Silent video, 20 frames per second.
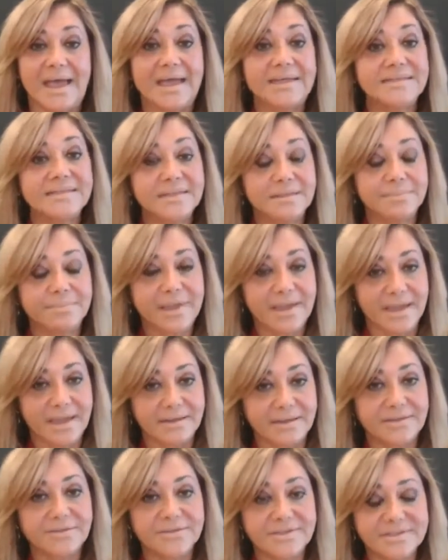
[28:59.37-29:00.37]
I did a
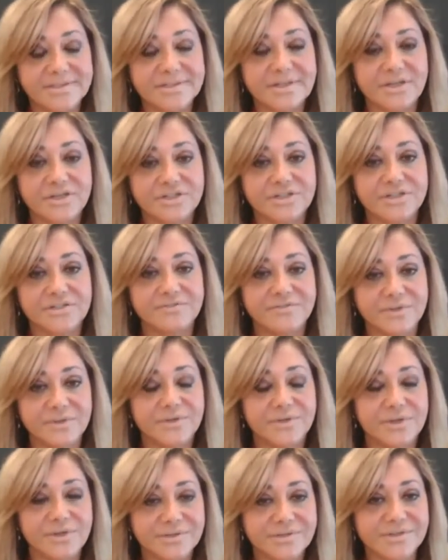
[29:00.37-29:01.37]
panel discussion a few
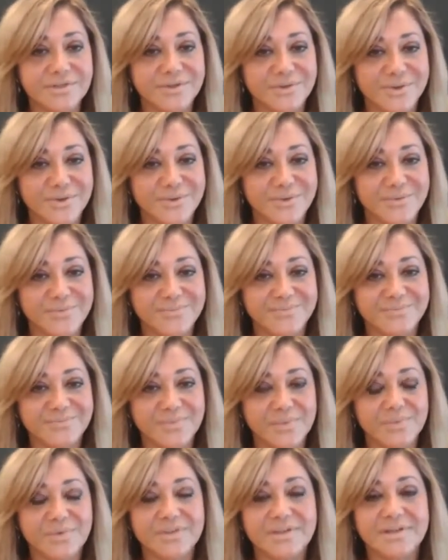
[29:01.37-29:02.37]
years ago
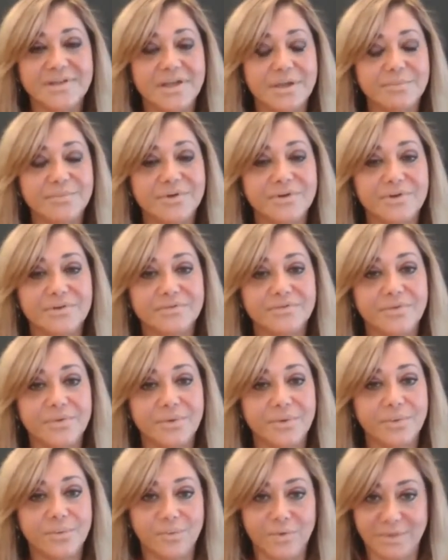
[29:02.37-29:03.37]
with a number of
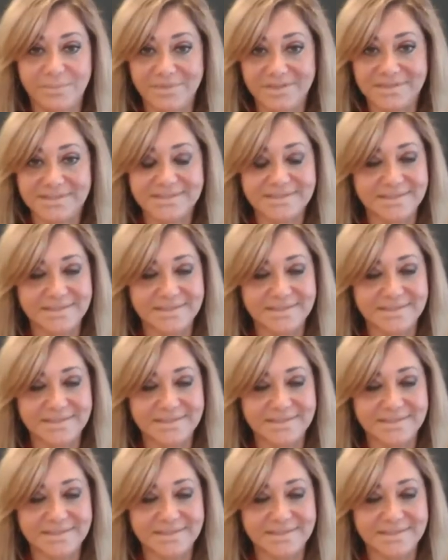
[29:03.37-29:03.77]
women